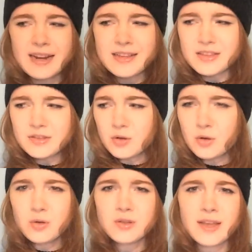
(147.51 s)
I think the
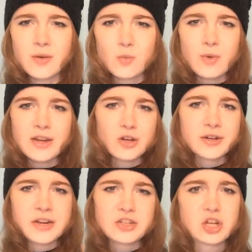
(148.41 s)
whole, like, when you're
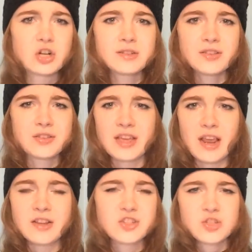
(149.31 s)
an adult
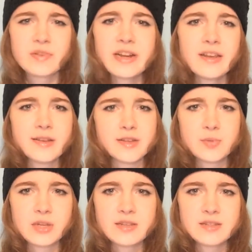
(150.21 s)
thing is just ridiculous,
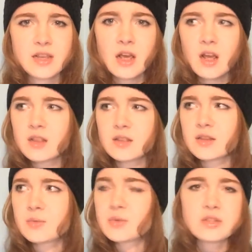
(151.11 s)
because,
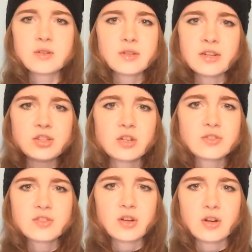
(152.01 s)
you know,
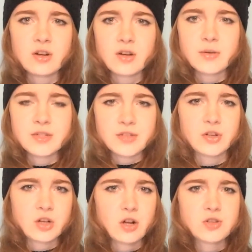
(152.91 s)
adults in
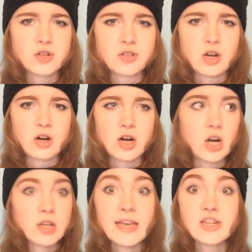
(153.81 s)
different cultures are
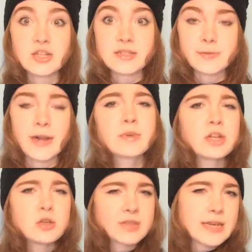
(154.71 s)
all ages, but I'm
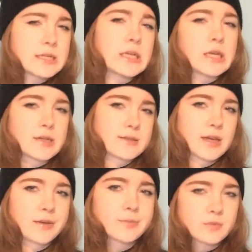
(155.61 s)
gonna use 18 as,
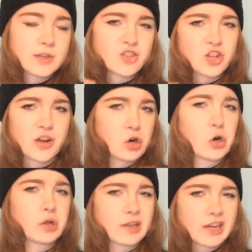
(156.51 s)
like, a
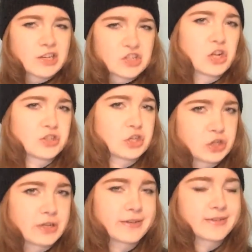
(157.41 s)
general, like,
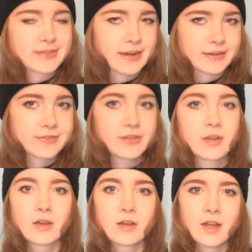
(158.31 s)
adulthood status.
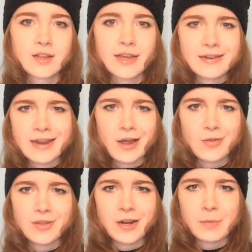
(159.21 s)
Like, now
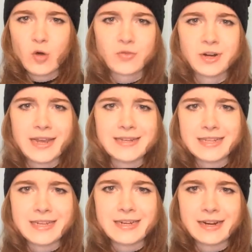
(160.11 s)
that I'm over
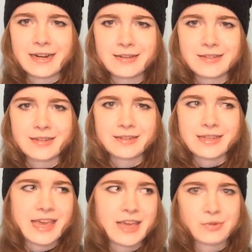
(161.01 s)
18, I
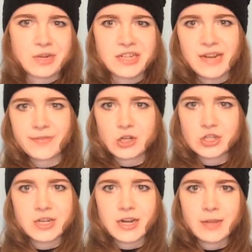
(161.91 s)
suddenly can't read
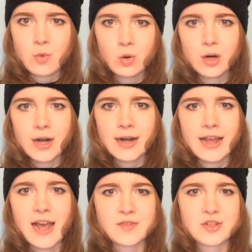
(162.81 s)
Divergent anymore, and I
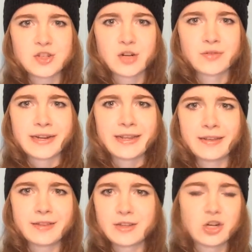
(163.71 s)
have to start
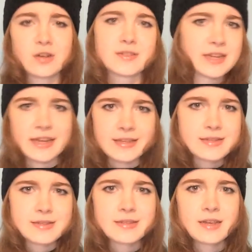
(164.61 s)
reading, like, Charles
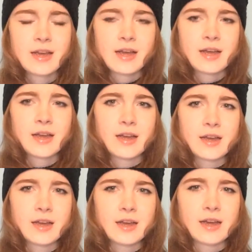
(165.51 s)
Dickens.
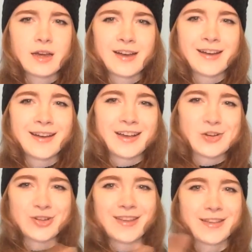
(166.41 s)
Actually, I